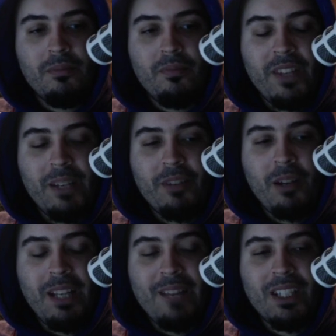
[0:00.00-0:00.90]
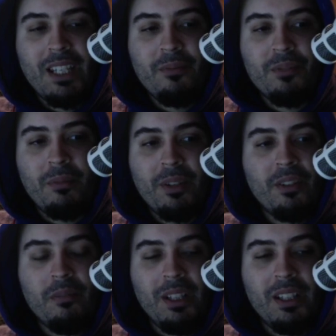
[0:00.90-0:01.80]
They'd probably have to give him some
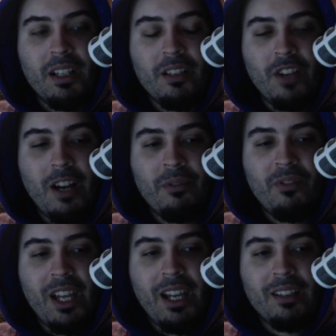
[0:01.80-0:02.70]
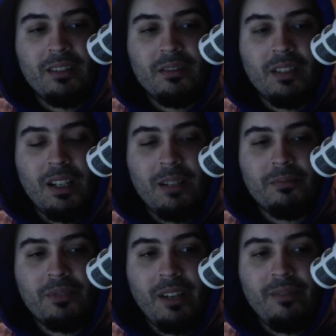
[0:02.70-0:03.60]
other ability on top of that,
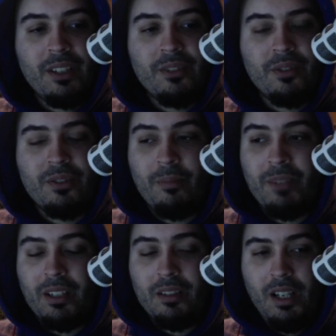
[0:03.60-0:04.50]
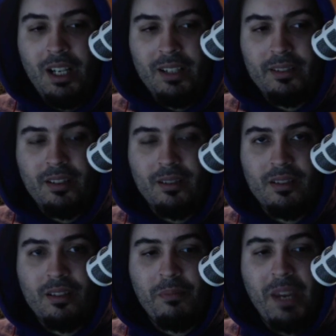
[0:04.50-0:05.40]
toughness or something,
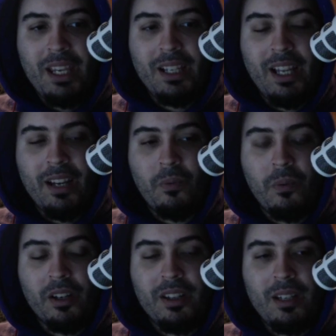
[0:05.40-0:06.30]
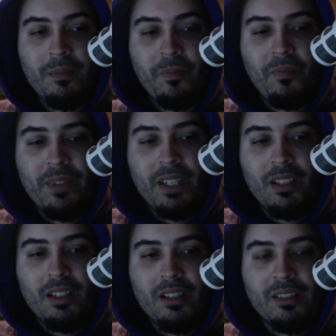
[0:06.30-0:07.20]
to make it, worth it.
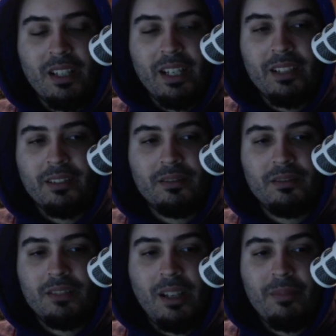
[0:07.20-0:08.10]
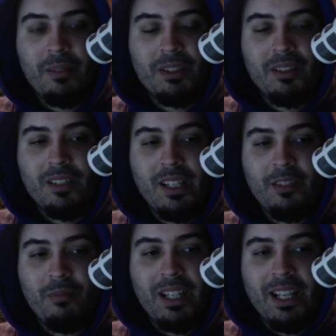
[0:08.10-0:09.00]
Because, I'm still telling
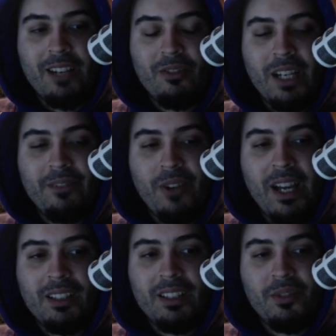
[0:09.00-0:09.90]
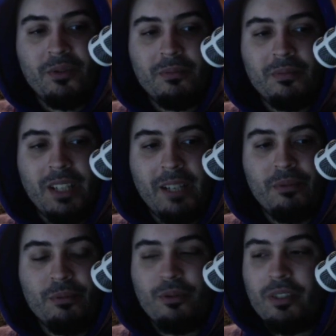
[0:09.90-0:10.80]
you, man, I don't care if you add Elite to him.
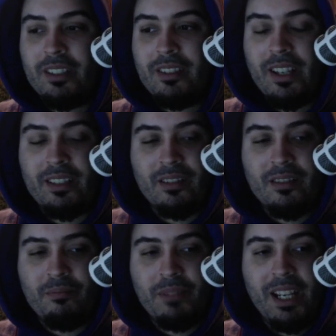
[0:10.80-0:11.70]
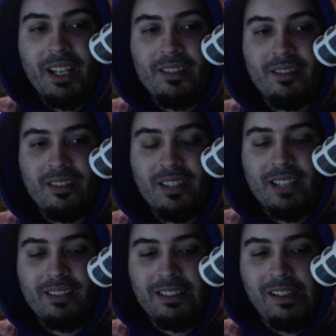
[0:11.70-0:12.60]
Boom Crew Rookie's Texas bananas, and this
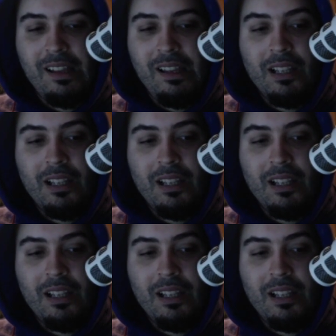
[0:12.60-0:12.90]
guy's oh.